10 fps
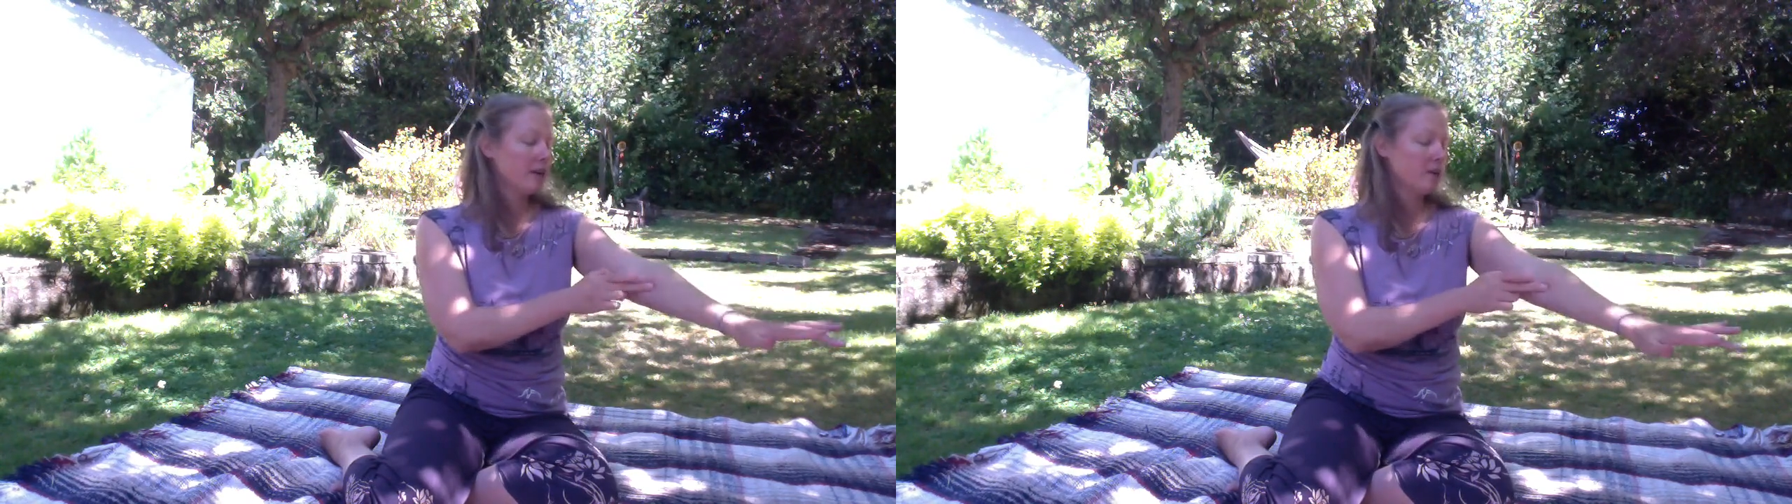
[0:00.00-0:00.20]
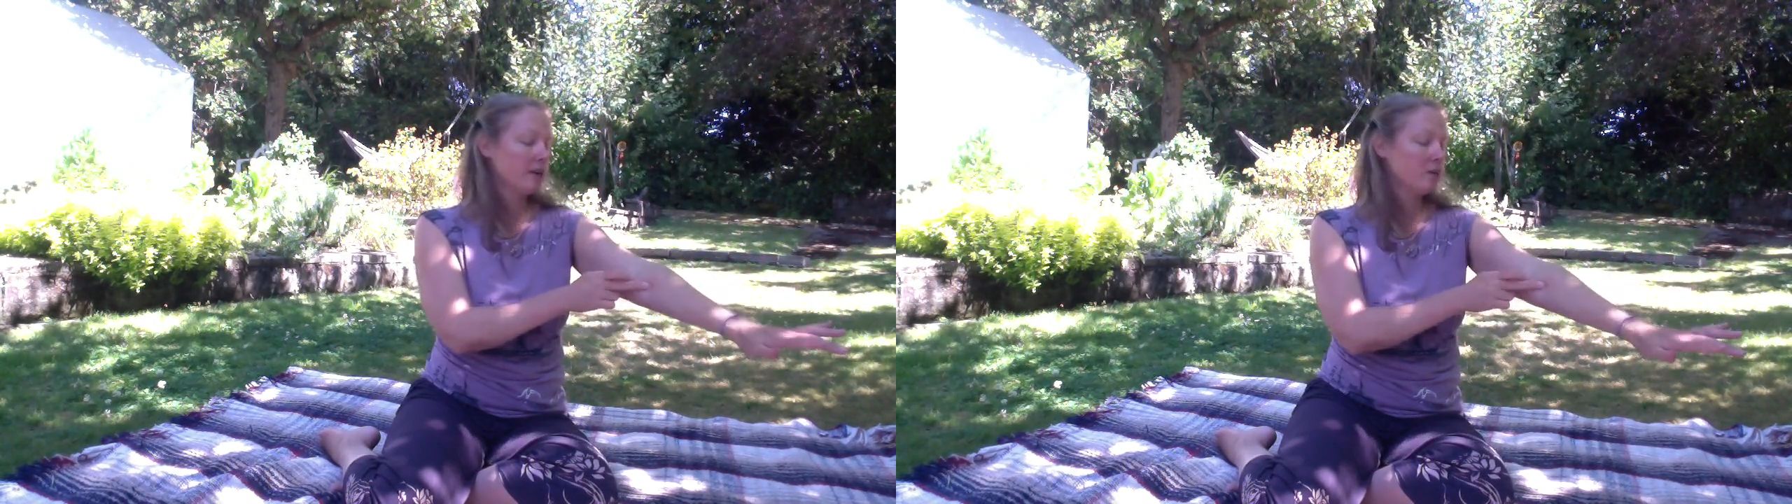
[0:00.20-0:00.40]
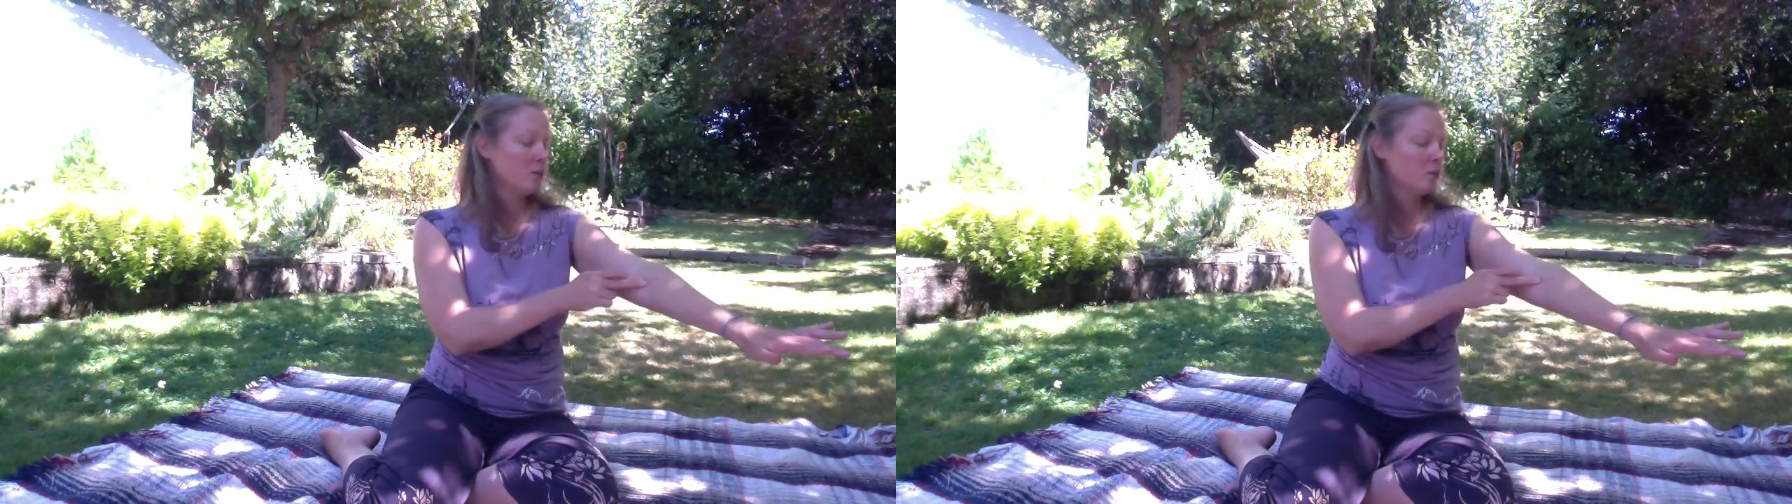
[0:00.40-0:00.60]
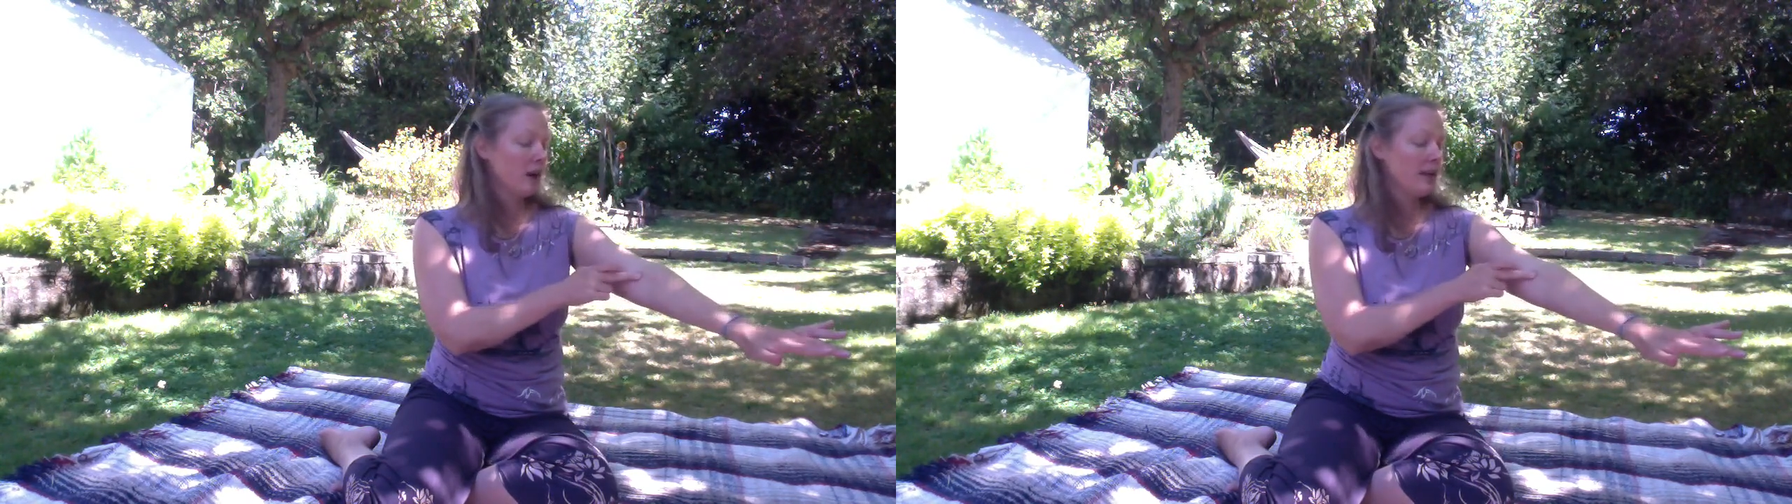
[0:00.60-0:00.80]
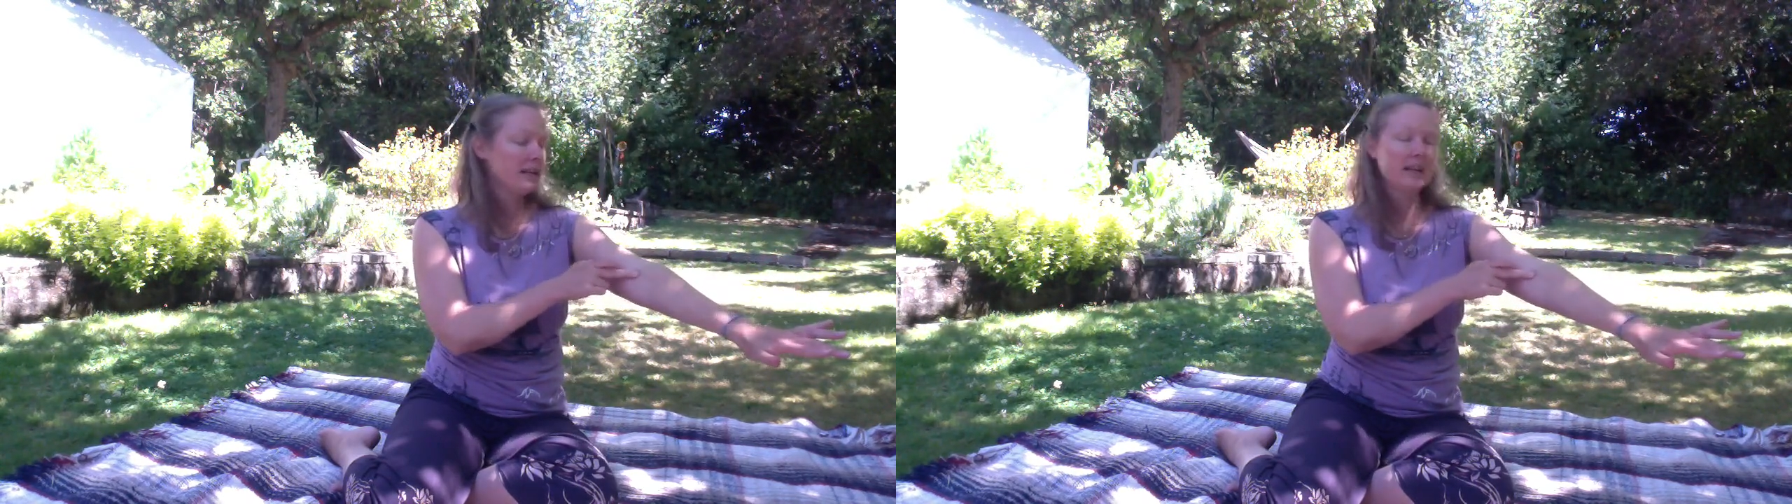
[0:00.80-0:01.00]
going
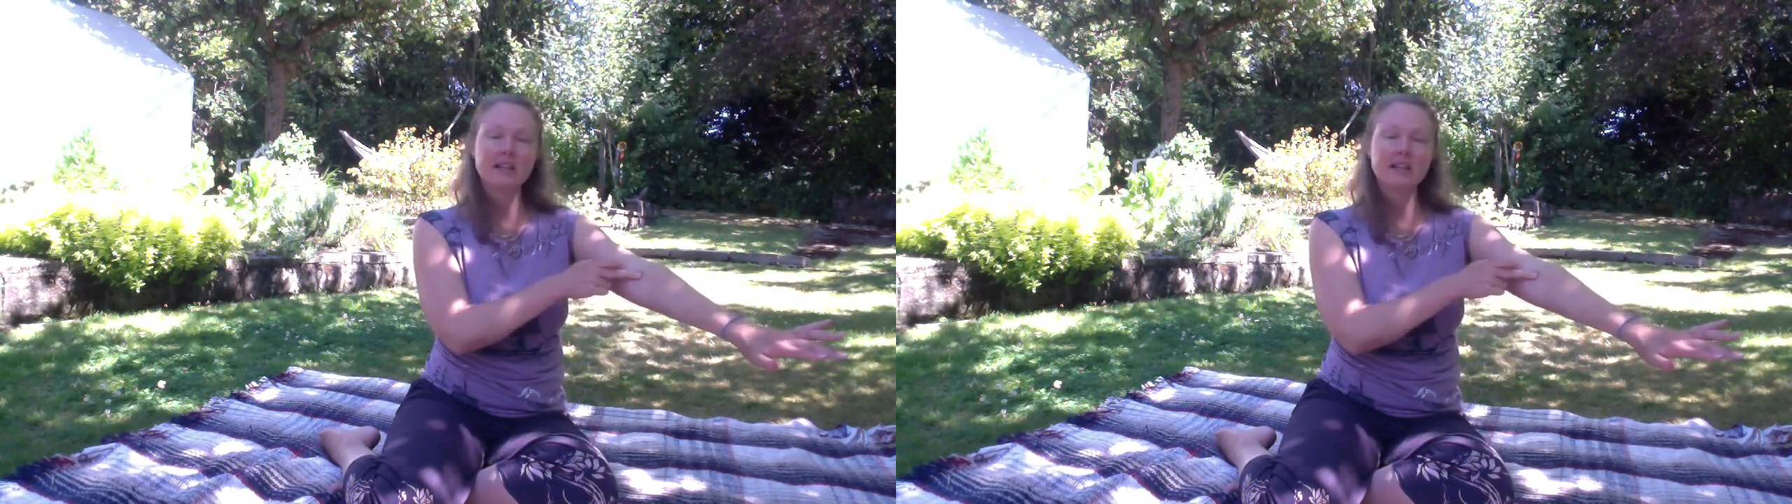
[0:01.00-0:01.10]
right